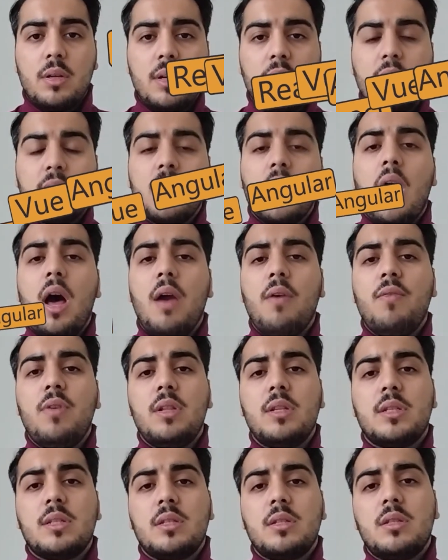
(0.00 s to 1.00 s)
that I
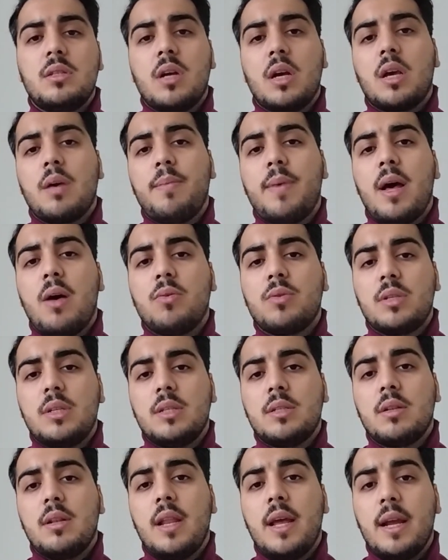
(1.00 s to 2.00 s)
will talk about
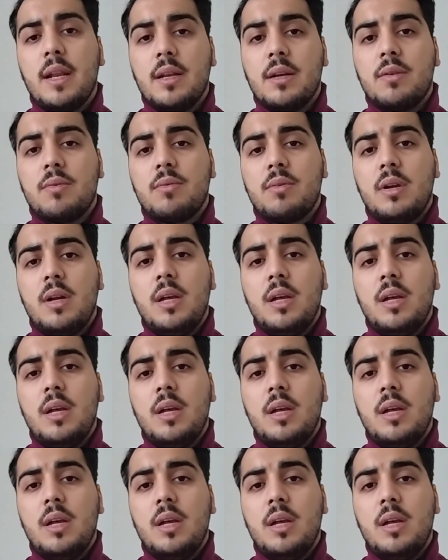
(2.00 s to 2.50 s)
it later.